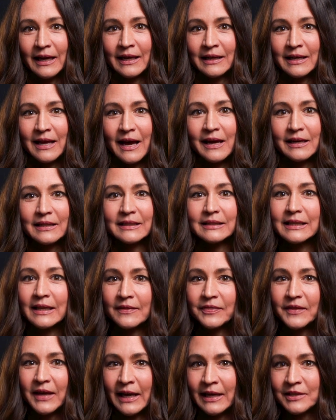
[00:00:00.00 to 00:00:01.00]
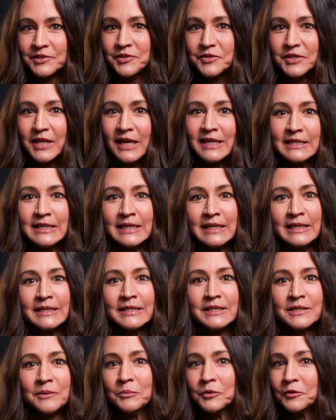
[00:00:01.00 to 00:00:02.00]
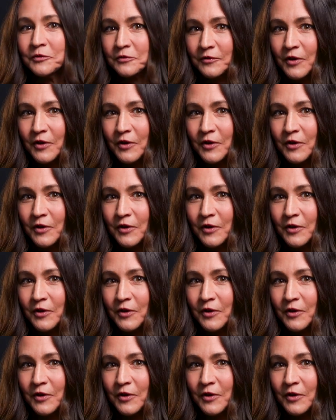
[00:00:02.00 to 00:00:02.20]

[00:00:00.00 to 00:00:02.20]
and I can get the answers I need to move